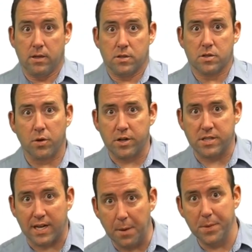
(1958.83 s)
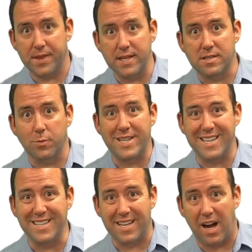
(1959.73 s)
So there's a couple things that we
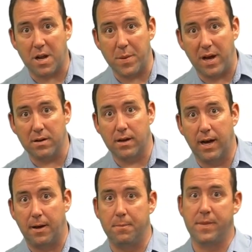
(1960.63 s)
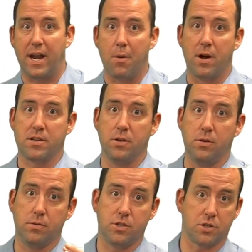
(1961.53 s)
didn't talk about that I want
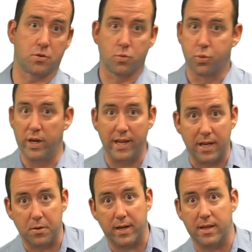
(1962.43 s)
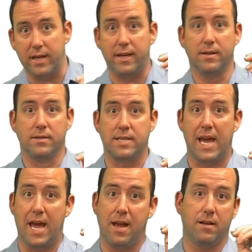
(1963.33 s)
to just really quickly
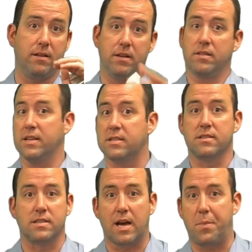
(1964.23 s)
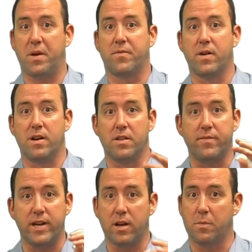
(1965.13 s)
say. This is a topic for another
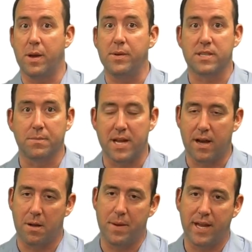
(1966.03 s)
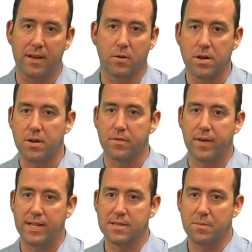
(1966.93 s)
video. Maybe someday I'll make it, or you can
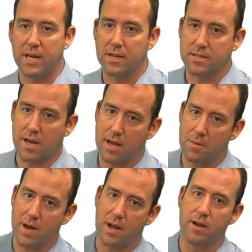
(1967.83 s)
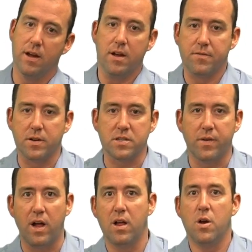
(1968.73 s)
find somebody else talking about it. First of
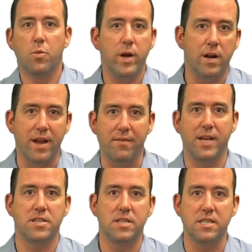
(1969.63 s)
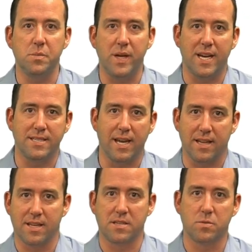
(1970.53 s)
all, we don't have HTTPS yet.
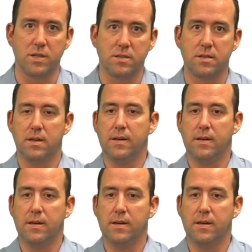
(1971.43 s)
This was